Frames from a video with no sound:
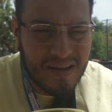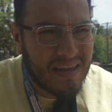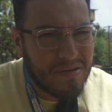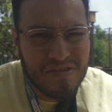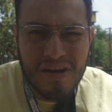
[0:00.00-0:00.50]
I
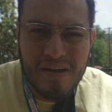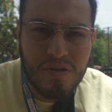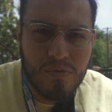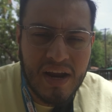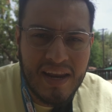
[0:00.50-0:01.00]
think it was called
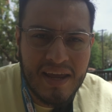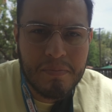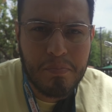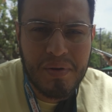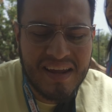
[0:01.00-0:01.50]
the
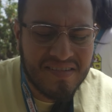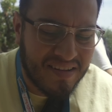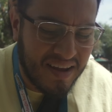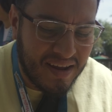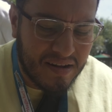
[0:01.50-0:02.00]
Radiant Blank
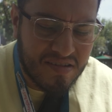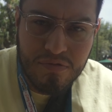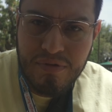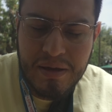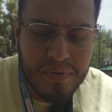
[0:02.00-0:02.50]
Slate. It's a
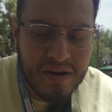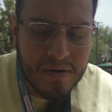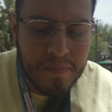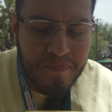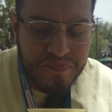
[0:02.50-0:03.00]
wheat beer.